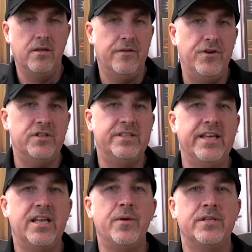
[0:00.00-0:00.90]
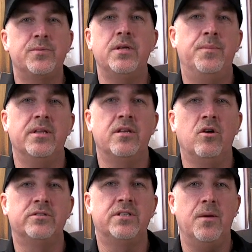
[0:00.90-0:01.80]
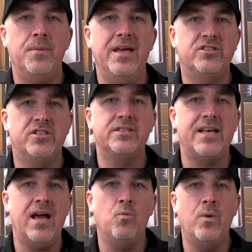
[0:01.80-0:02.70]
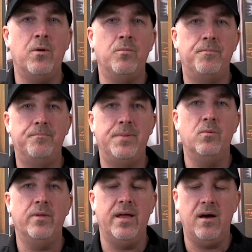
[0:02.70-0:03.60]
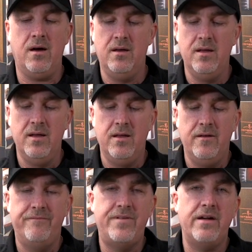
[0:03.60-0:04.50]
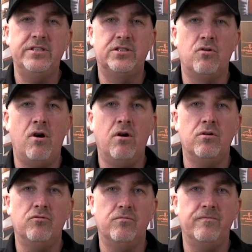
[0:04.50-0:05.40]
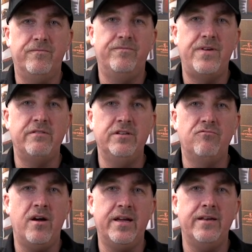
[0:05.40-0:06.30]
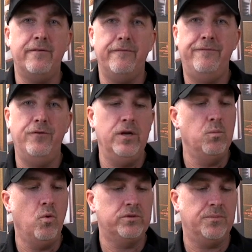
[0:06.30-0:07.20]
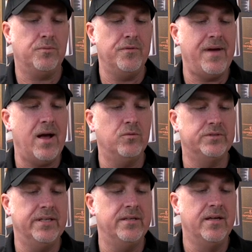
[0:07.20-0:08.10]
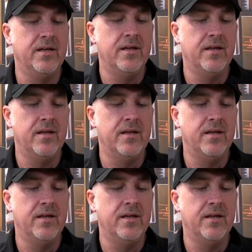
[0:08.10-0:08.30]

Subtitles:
The first thing you notice when you pick the NODs up is just how well built they are. Very strong, very rugged, fully waterproof housing.